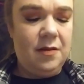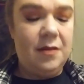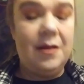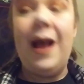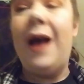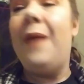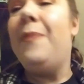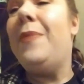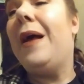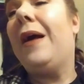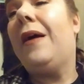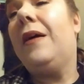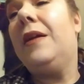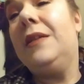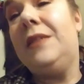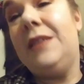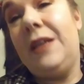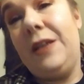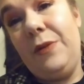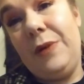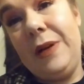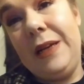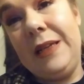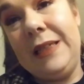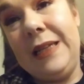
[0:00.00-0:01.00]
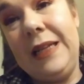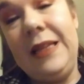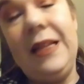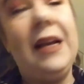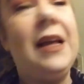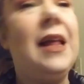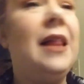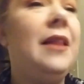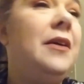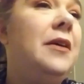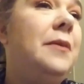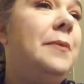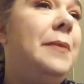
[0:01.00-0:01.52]
I'm not going to tell you what it's in the
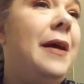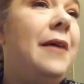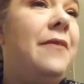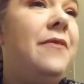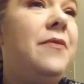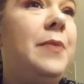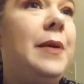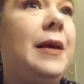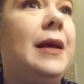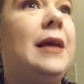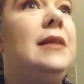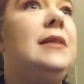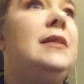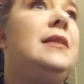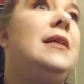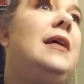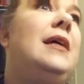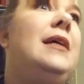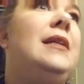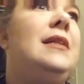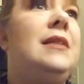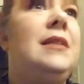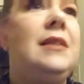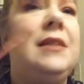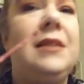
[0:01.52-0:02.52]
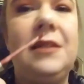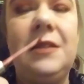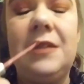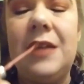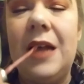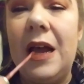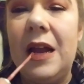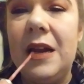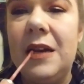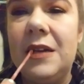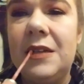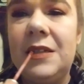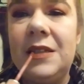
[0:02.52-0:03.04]
color of because it's
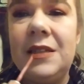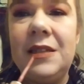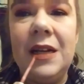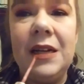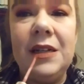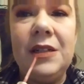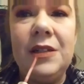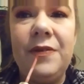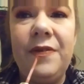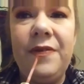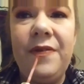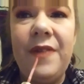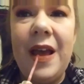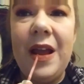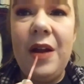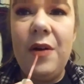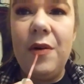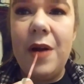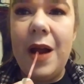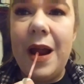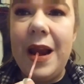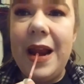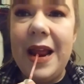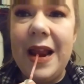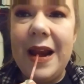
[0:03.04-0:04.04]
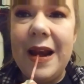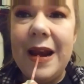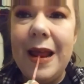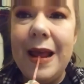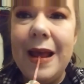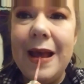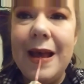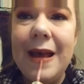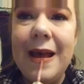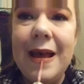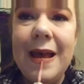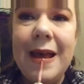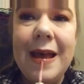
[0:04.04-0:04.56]
such faint writing.
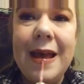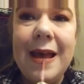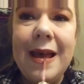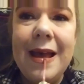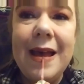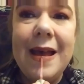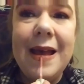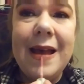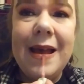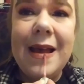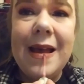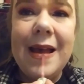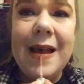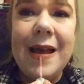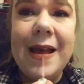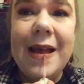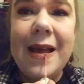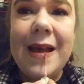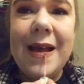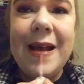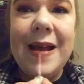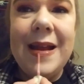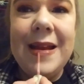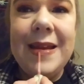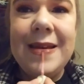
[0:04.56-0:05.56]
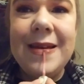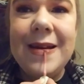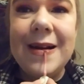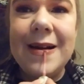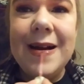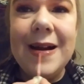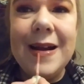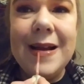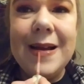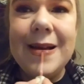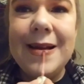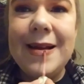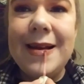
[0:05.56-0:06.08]
It's
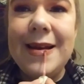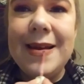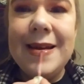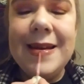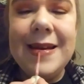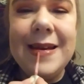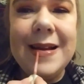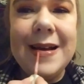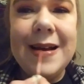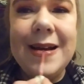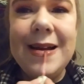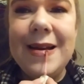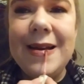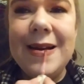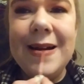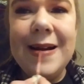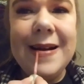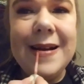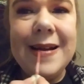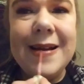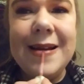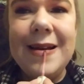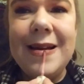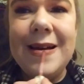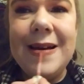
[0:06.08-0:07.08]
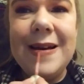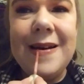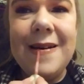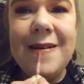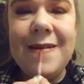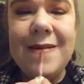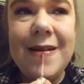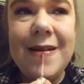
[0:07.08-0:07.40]
dark, but it's not dark enough.